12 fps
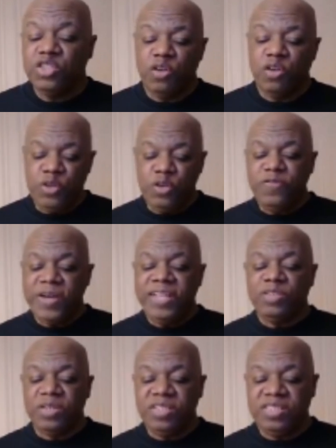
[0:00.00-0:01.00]
So if you're
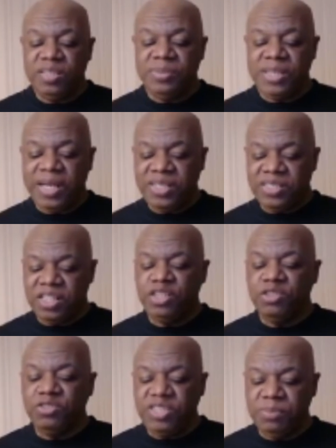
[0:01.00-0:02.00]
faced with a temptation
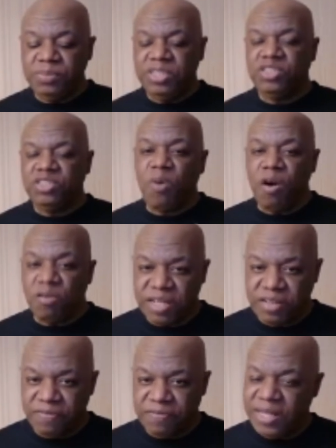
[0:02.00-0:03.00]
and you're tempted to walk
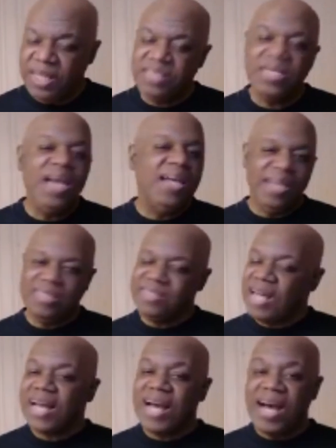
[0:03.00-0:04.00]
in the flesh, that's
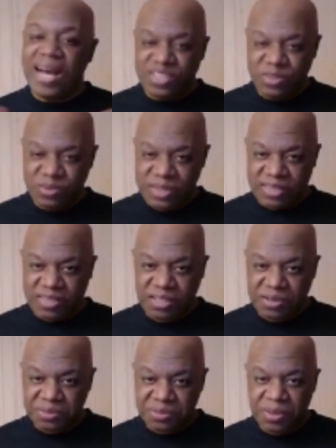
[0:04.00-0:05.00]
not God doing that to
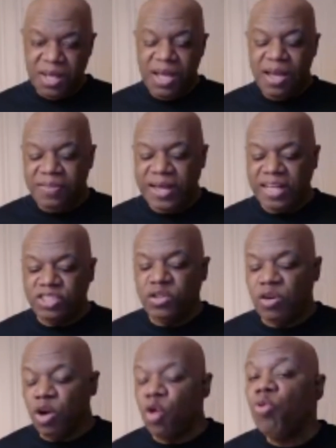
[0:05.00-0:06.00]
you. That's
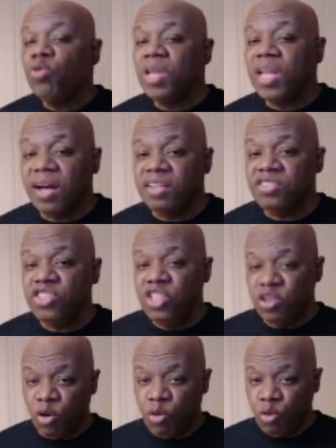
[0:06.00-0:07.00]
your own lust,
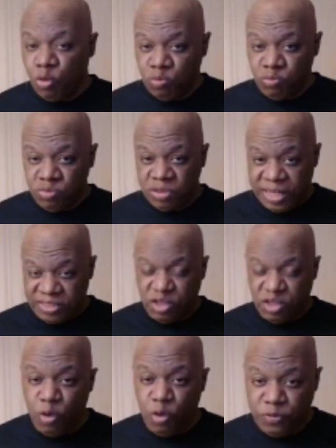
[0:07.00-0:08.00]
your own, that's
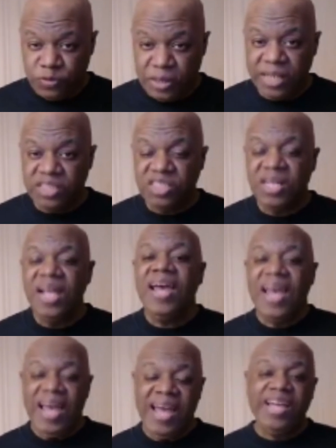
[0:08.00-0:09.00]
your own flesh
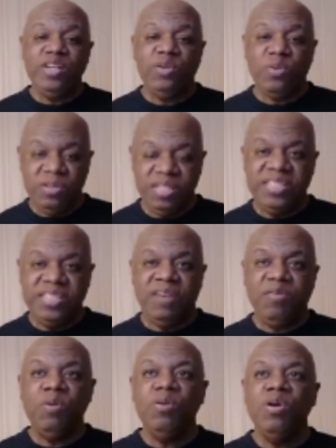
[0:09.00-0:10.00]
and or the
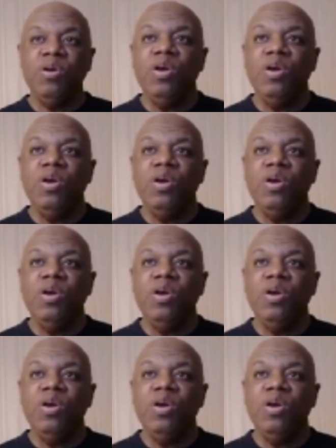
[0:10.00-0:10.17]
devil.